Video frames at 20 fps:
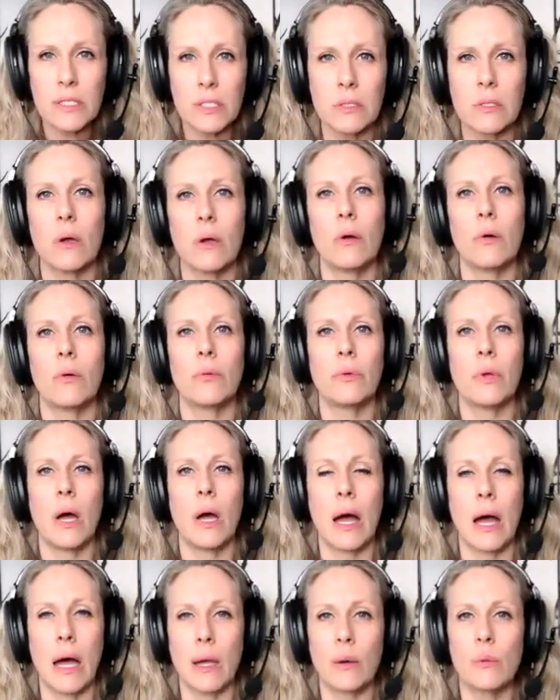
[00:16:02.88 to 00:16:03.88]
known
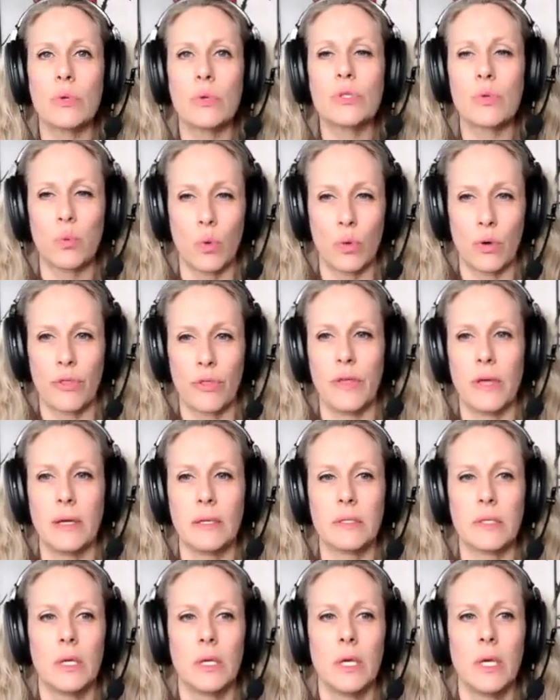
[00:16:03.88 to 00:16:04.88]
I was worth
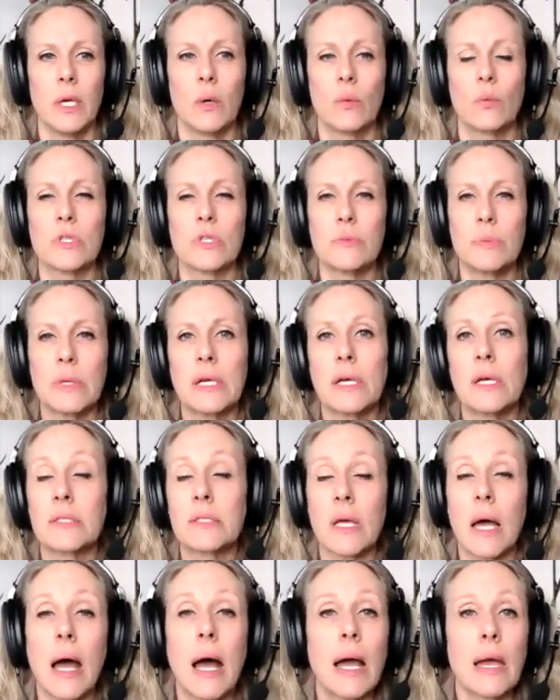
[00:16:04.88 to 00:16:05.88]
it was because
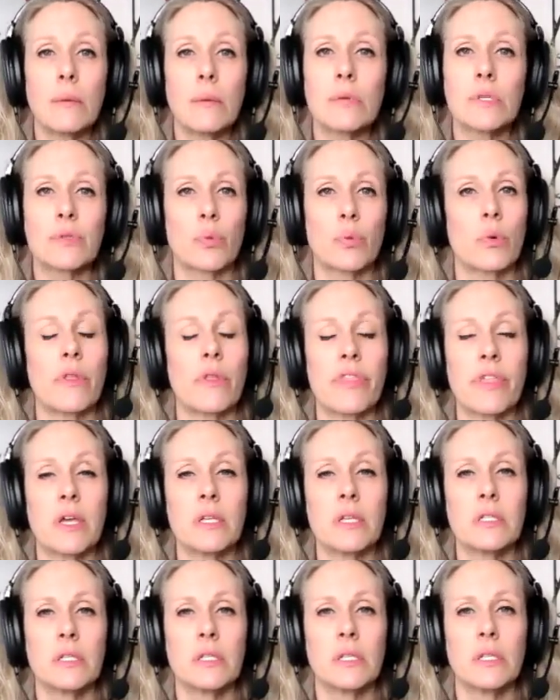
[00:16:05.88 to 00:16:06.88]
I was worth
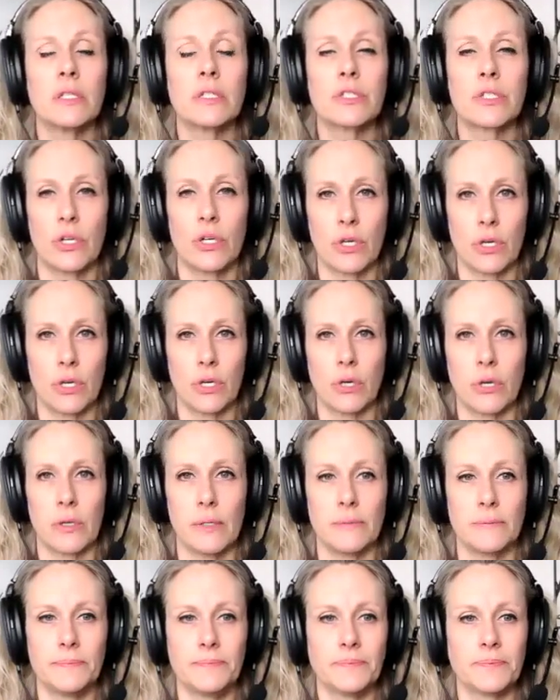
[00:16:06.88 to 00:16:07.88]
it to her.
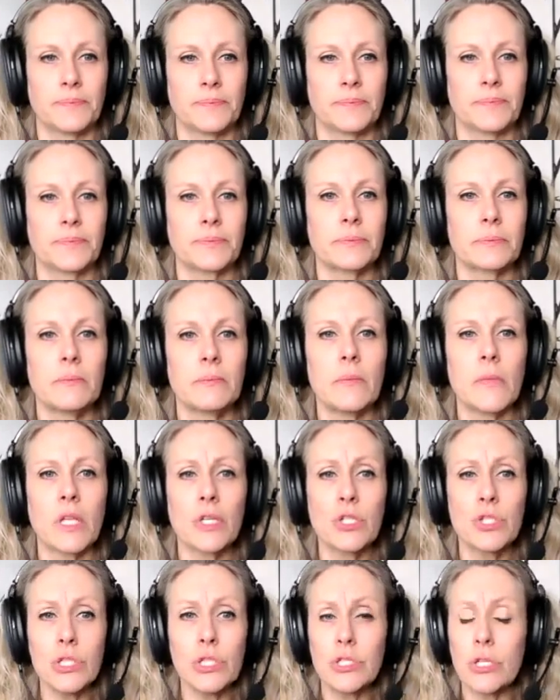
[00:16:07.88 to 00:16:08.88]

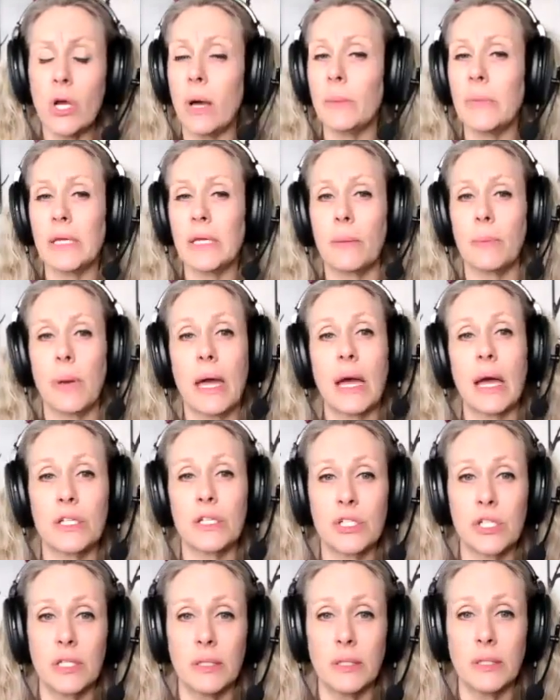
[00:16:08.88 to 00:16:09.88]
She taught me
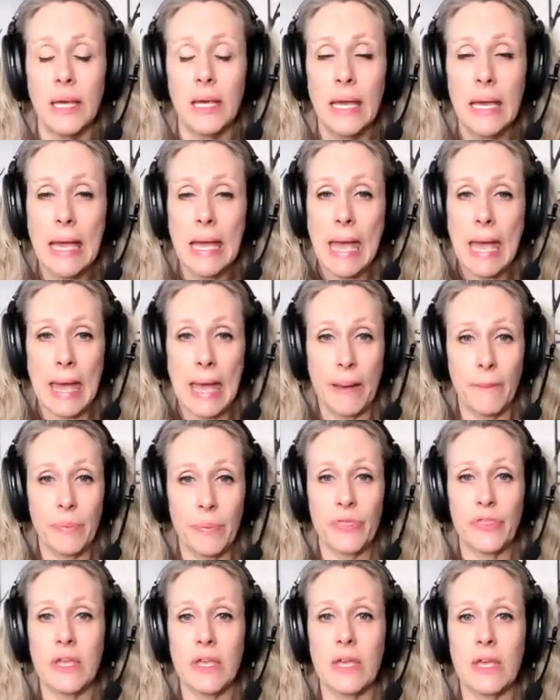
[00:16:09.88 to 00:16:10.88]
compassion,
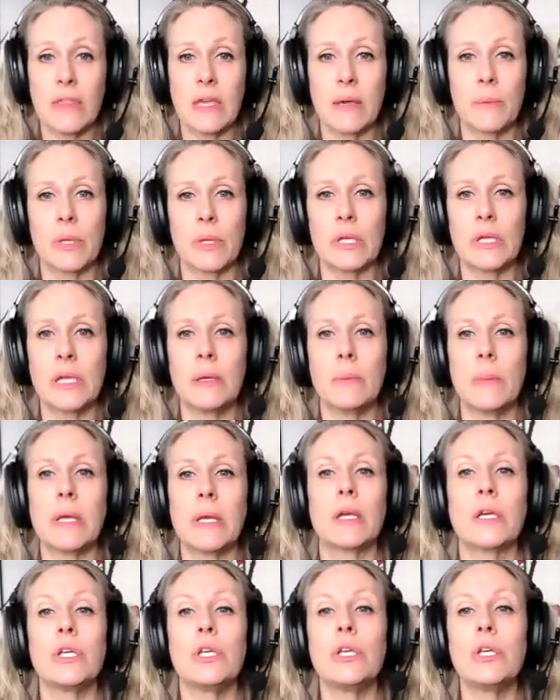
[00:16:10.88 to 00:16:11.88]
empathy, and the ability to make
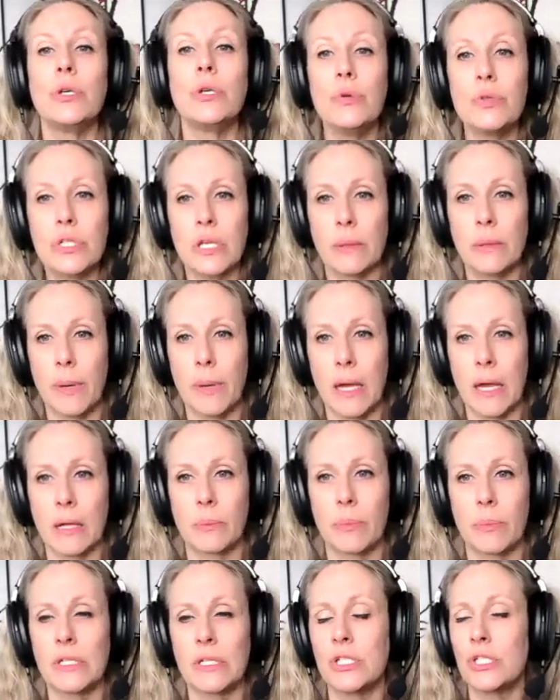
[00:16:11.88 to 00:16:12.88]
a huge
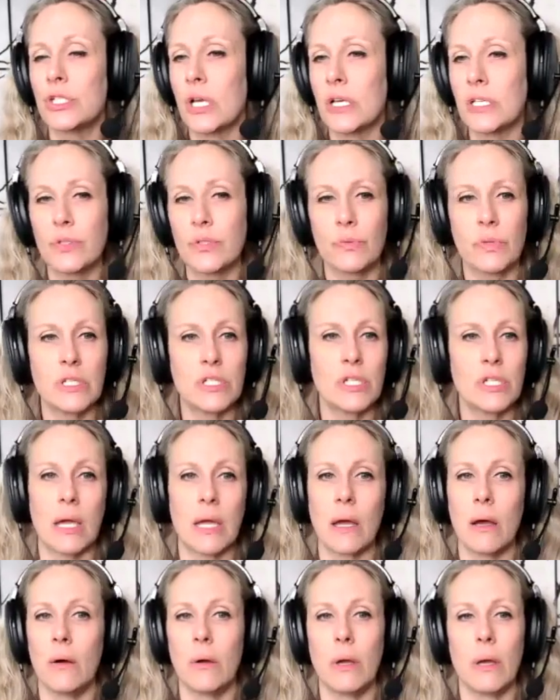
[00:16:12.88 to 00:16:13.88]
impact by just reaching
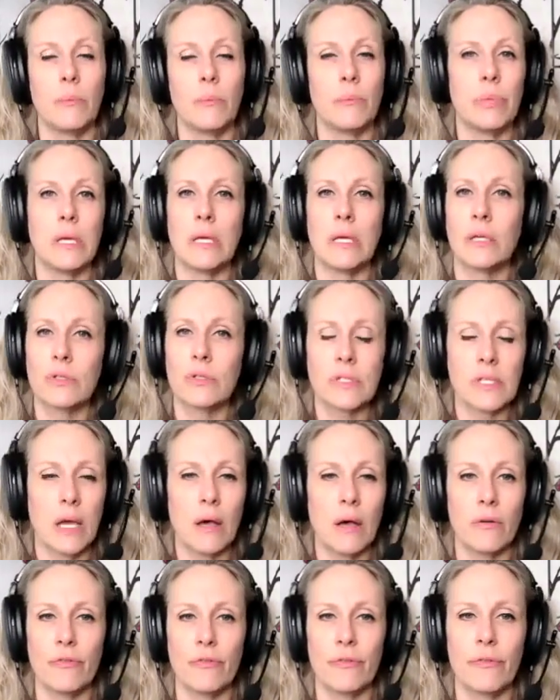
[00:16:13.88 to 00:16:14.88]
out and being yourself.